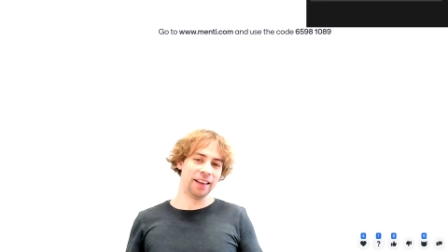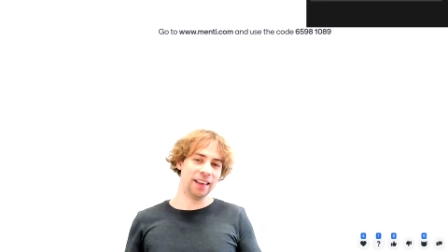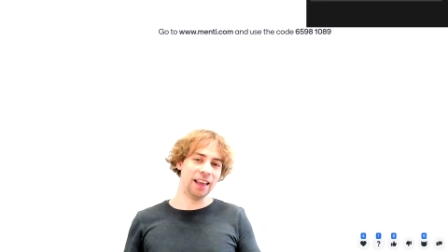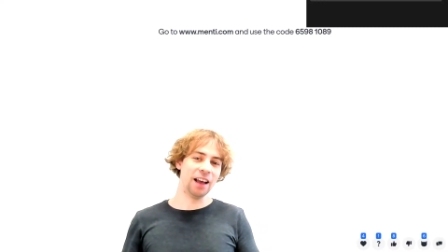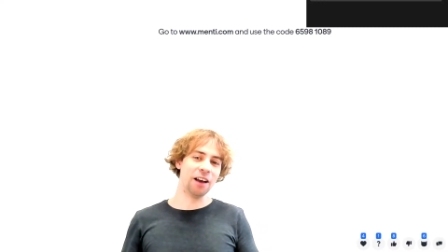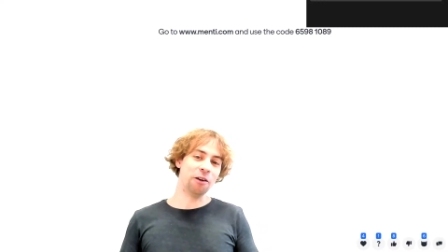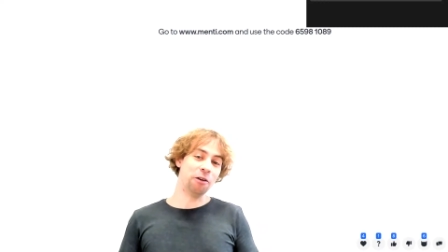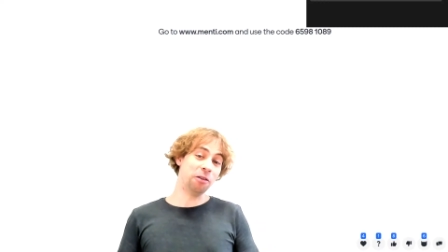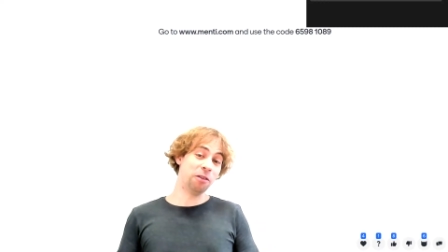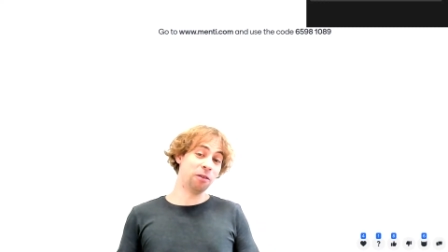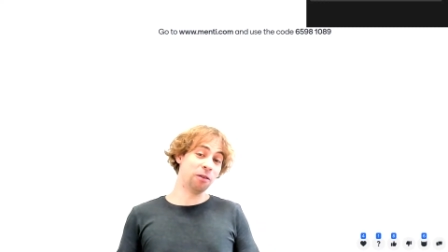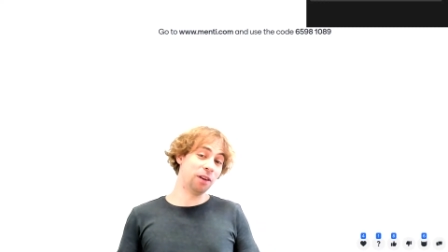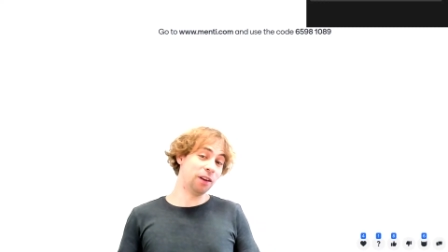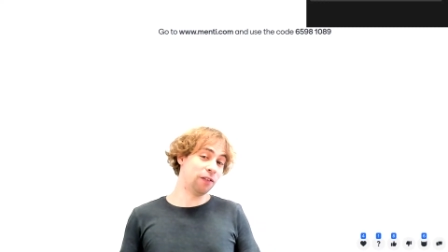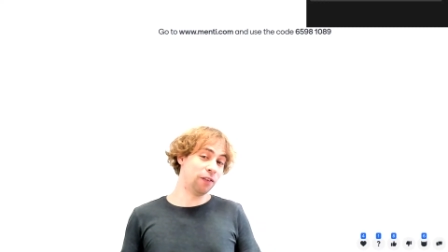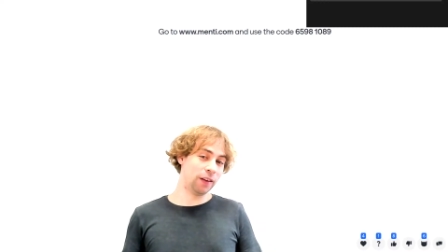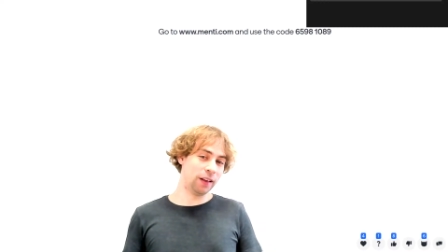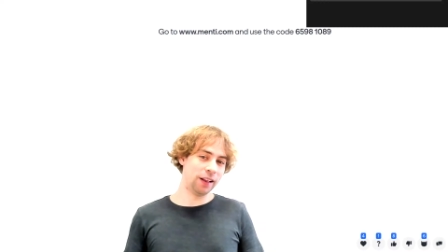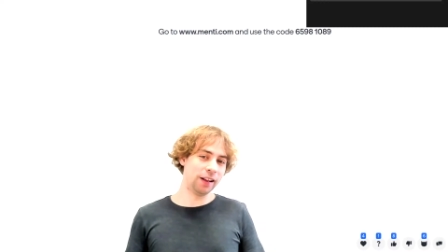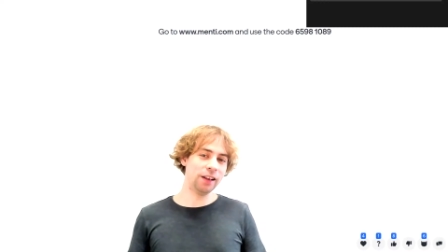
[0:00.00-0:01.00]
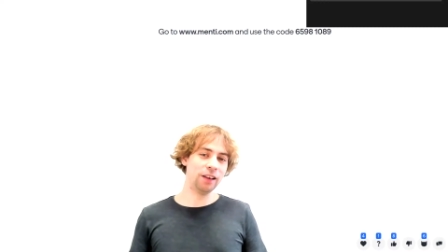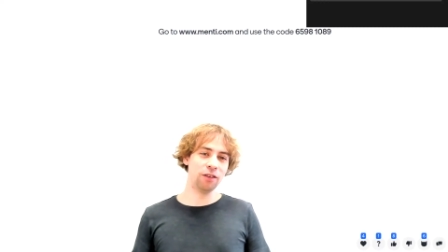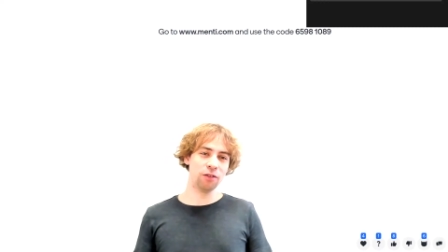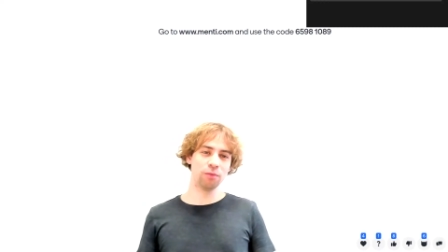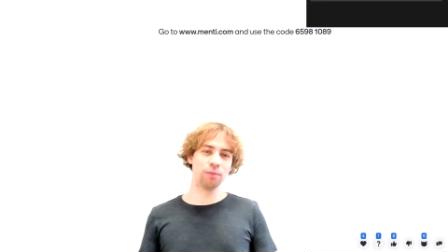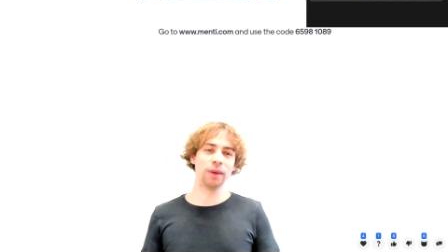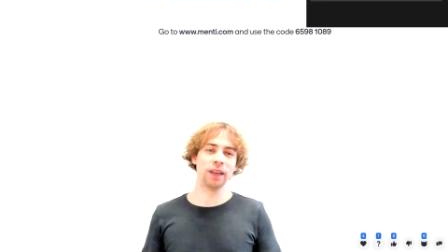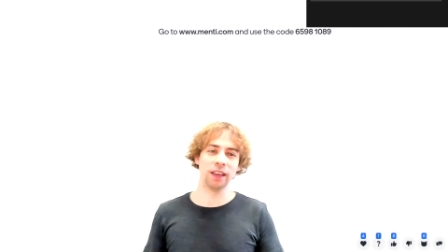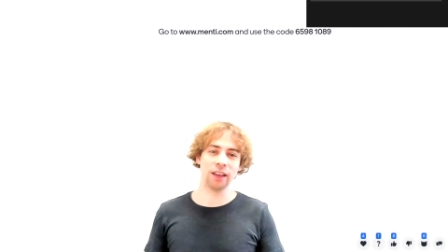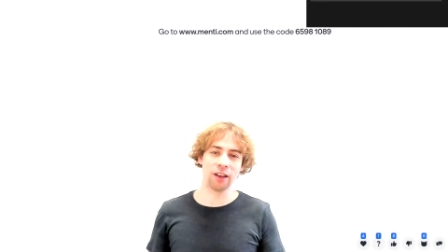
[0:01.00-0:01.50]
also difficult to
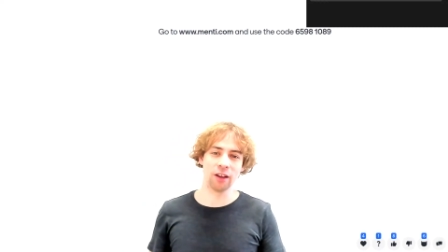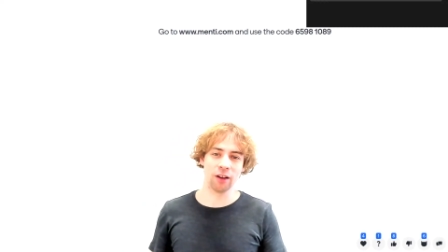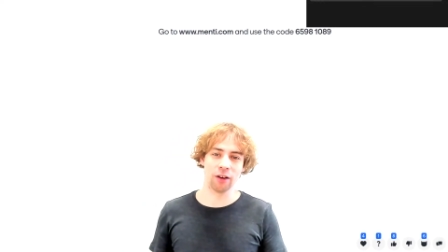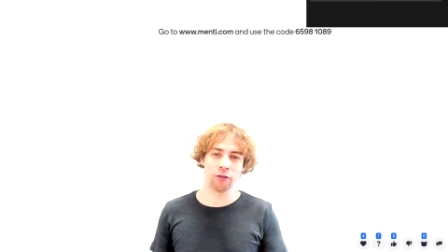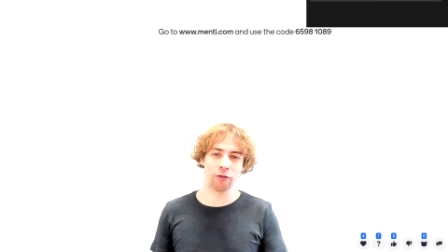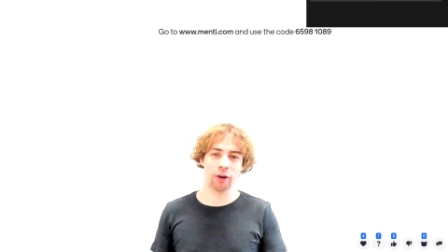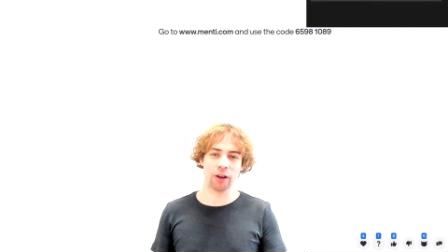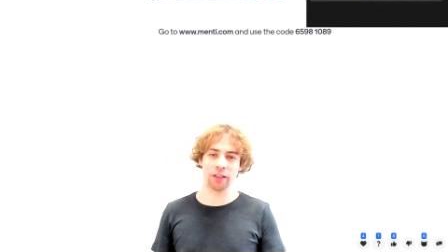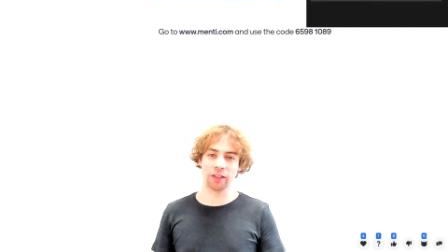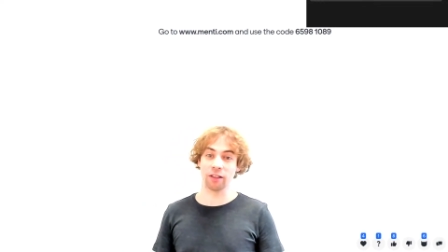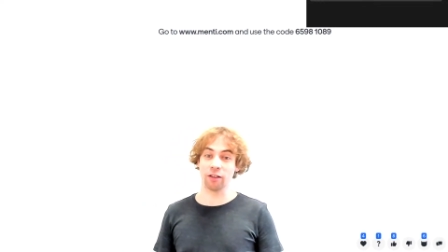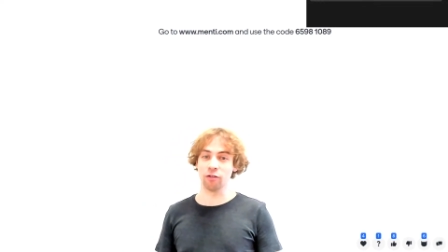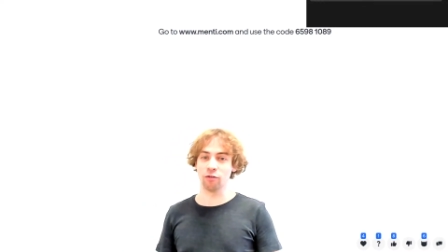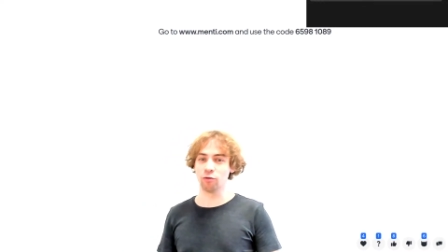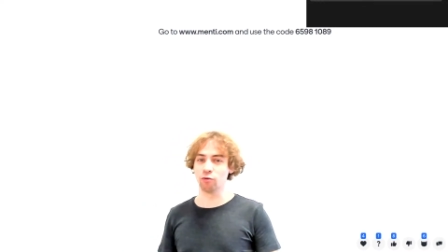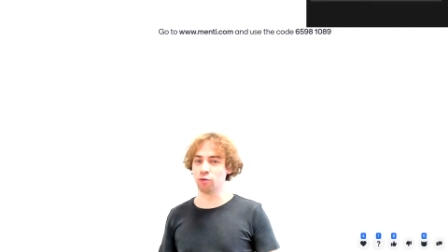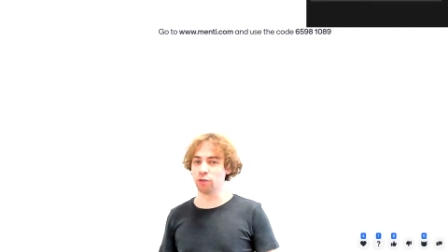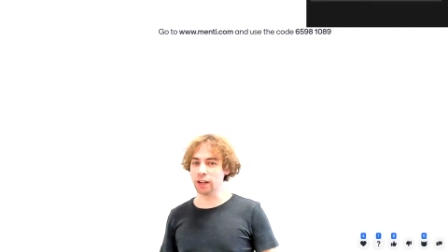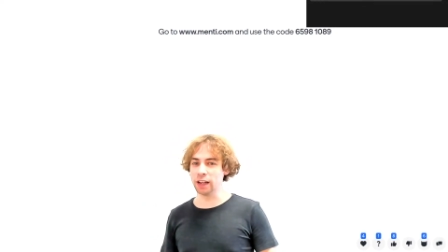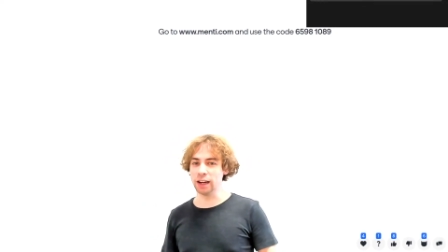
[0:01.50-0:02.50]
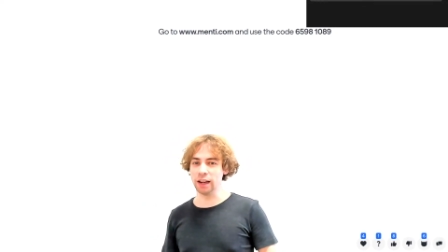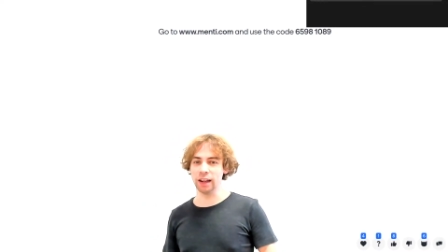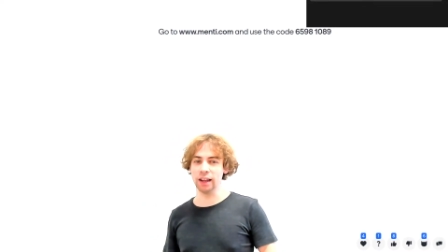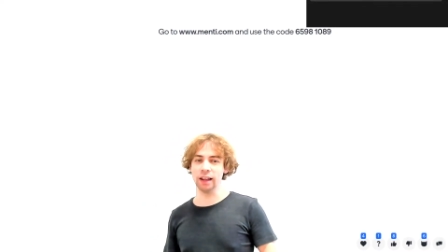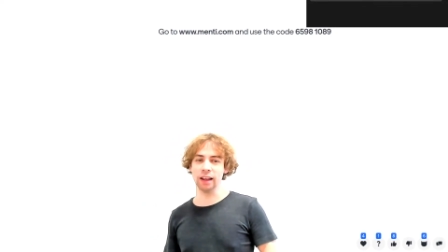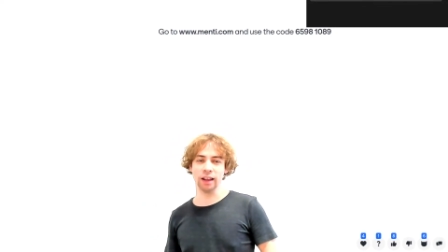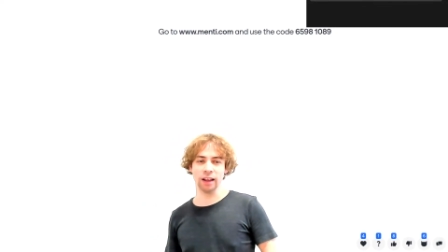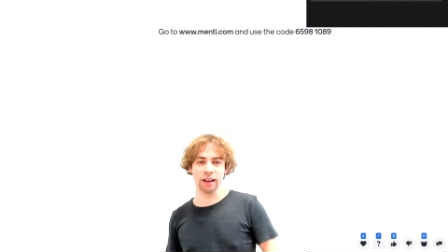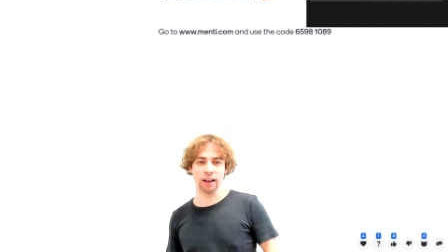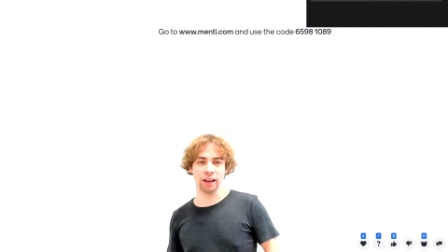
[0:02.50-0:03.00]
make Rust really